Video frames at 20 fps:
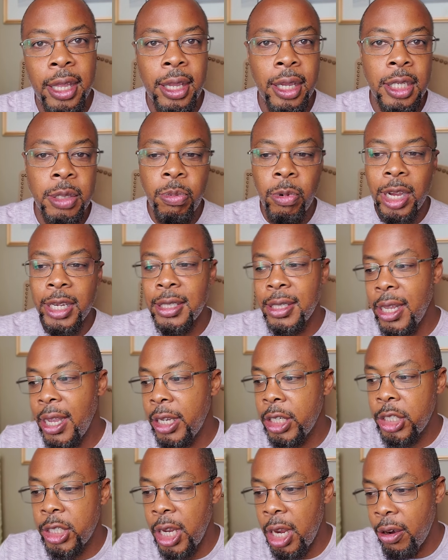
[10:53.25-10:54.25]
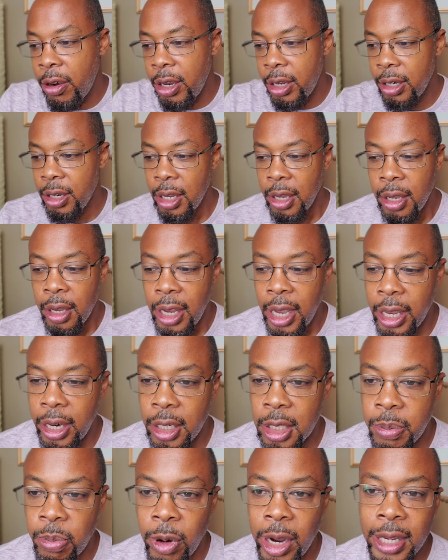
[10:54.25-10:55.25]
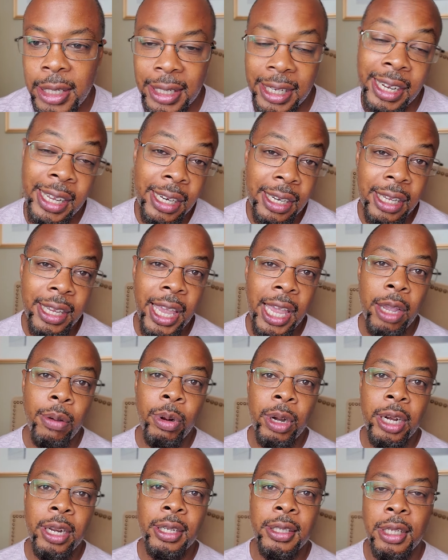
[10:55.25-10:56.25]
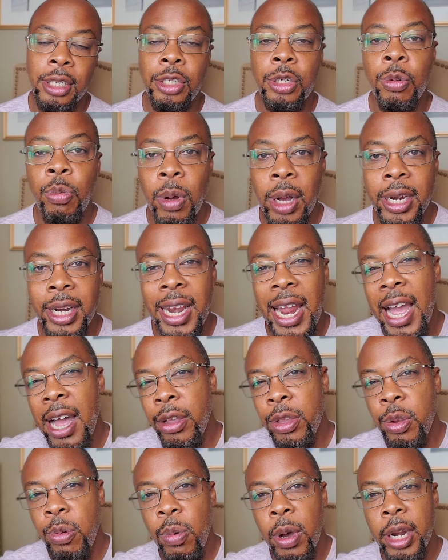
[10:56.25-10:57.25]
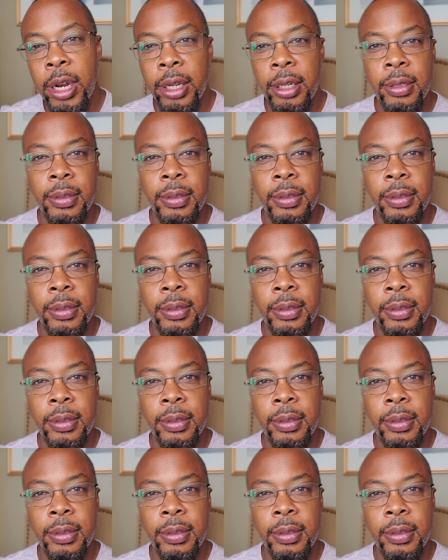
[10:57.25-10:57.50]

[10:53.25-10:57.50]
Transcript: Express that, share it, and express and indicate what it is that you want and how you want it.